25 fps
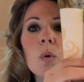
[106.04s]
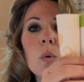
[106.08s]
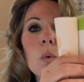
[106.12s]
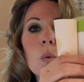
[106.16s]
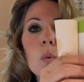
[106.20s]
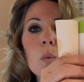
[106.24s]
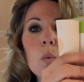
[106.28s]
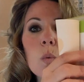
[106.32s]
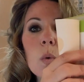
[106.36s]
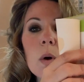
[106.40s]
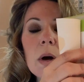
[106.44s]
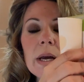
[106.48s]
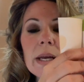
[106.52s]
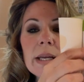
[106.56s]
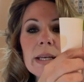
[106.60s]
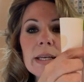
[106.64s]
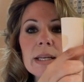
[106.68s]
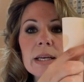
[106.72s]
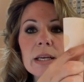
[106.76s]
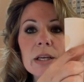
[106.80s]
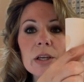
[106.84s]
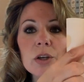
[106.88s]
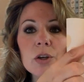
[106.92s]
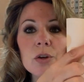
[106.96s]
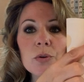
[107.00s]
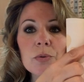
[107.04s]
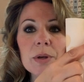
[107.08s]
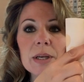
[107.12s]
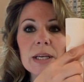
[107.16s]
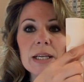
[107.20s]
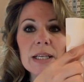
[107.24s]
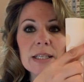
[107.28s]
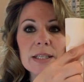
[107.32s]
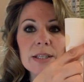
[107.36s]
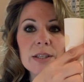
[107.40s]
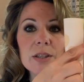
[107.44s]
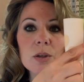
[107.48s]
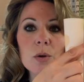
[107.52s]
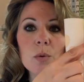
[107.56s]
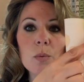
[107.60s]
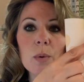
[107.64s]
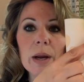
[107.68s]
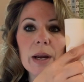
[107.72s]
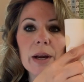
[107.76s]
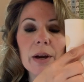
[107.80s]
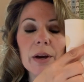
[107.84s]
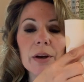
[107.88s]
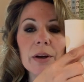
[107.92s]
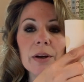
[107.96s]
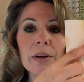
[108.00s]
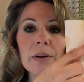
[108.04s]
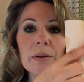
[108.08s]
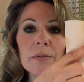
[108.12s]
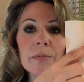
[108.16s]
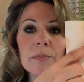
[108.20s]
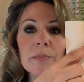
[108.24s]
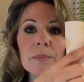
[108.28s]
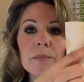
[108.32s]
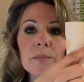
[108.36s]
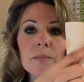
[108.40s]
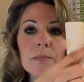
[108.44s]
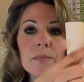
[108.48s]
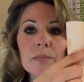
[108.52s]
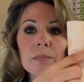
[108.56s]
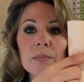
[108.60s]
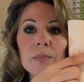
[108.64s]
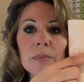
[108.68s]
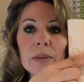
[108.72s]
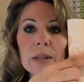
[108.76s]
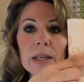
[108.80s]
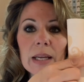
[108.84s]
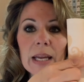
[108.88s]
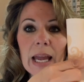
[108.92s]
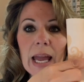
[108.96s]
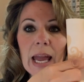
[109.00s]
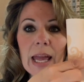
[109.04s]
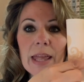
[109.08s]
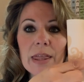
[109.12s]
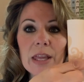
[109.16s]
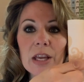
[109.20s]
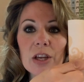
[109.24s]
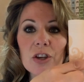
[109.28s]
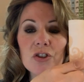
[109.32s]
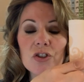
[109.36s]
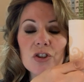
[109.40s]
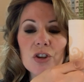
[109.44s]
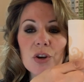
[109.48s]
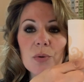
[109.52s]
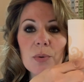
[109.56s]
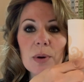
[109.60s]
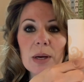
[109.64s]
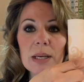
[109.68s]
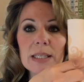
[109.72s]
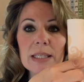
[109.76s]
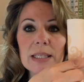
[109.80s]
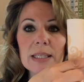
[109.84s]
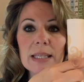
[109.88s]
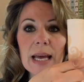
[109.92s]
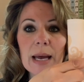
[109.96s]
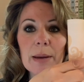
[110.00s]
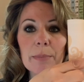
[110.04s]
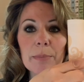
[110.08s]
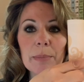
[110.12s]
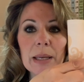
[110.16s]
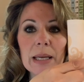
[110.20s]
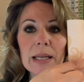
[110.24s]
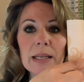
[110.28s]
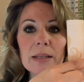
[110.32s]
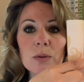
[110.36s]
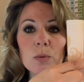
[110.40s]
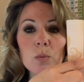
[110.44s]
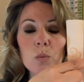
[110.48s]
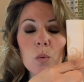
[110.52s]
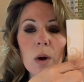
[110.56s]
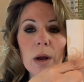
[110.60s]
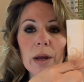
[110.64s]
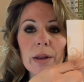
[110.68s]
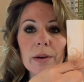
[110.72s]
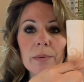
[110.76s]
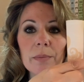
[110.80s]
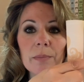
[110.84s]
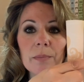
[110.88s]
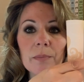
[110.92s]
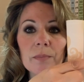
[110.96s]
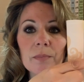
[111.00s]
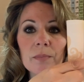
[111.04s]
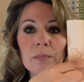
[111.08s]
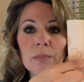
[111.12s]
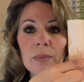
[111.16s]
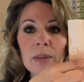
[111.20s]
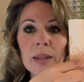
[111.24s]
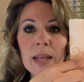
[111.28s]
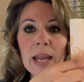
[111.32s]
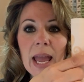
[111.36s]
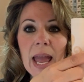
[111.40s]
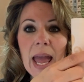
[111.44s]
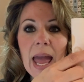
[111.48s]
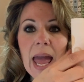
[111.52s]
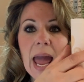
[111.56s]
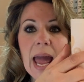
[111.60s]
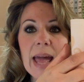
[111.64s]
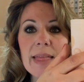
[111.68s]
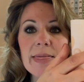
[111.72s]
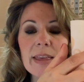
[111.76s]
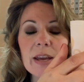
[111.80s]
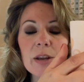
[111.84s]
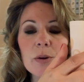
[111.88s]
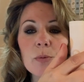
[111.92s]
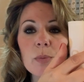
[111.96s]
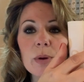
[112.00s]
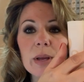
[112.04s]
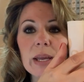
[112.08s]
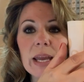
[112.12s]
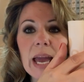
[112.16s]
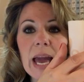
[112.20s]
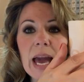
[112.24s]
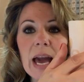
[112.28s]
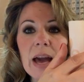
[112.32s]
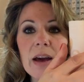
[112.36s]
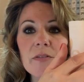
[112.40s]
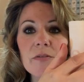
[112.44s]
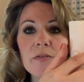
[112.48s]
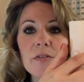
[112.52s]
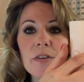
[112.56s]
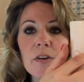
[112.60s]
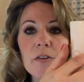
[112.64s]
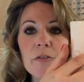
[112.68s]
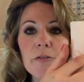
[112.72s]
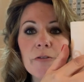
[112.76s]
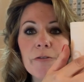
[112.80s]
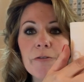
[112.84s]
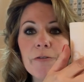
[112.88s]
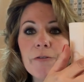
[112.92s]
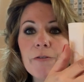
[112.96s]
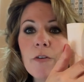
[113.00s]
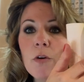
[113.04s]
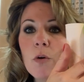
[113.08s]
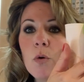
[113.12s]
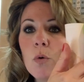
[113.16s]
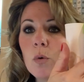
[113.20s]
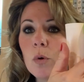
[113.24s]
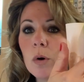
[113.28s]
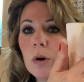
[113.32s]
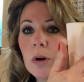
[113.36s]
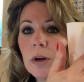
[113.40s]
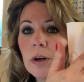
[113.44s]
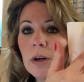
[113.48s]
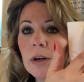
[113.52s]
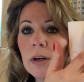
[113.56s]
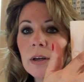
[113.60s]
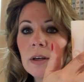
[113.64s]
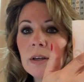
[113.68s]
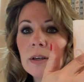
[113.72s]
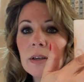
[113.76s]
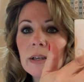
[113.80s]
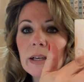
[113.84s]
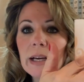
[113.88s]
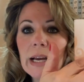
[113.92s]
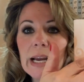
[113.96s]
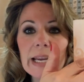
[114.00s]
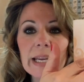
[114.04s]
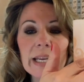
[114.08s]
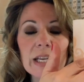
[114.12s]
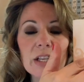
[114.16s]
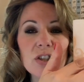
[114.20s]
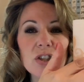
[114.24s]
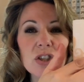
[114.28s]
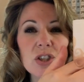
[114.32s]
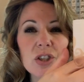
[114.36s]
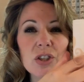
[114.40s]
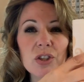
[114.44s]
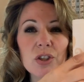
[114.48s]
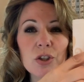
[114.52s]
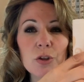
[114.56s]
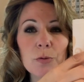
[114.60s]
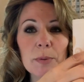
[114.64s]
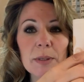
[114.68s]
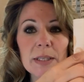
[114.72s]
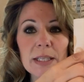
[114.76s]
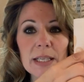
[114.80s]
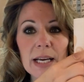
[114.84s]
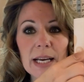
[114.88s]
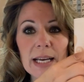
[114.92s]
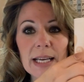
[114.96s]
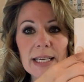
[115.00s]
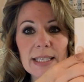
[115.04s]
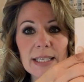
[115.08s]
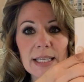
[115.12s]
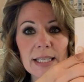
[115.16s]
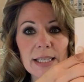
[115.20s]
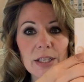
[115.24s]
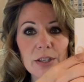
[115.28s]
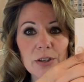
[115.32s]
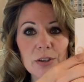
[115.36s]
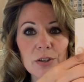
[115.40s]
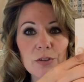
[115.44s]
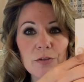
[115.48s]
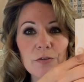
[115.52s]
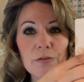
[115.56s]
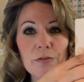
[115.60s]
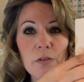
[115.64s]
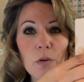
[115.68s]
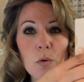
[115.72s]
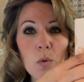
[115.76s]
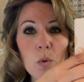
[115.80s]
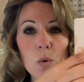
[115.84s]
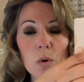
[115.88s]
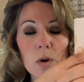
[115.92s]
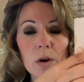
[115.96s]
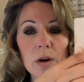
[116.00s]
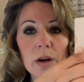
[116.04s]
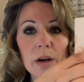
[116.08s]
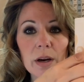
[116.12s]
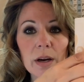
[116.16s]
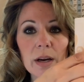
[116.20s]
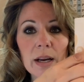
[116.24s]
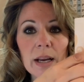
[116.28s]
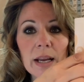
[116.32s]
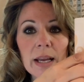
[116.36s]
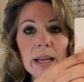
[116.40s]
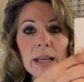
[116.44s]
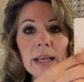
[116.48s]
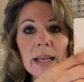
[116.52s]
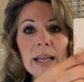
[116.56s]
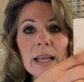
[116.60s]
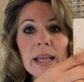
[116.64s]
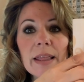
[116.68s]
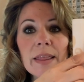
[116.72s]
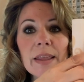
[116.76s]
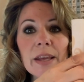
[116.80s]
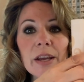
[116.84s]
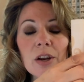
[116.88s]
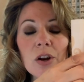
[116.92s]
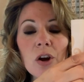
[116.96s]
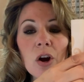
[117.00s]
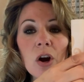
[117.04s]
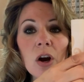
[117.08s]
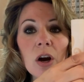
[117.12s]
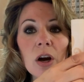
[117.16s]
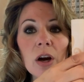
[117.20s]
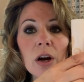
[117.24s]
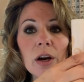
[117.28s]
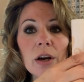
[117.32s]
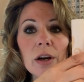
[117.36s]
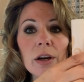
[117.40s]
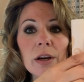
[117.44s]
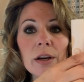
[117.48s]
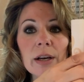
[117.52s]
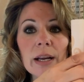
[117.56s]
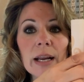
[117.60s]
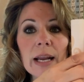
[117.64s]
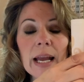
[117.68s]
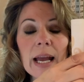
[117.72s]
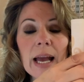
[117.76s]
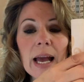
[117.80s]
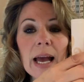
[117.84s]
1 green square, and they show us that means 1. And then we have 4, I can just subitize it. There's 4 that are